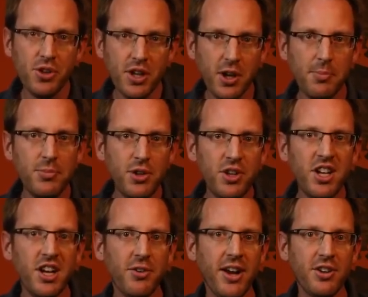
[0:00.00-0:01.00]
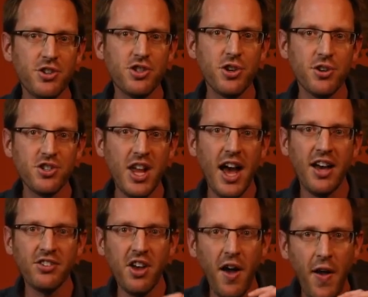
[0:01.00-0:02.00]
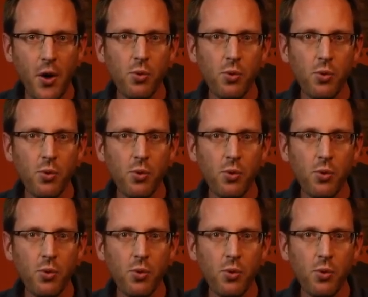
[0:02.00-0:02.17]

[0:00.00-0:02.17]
in the community around a church to ask,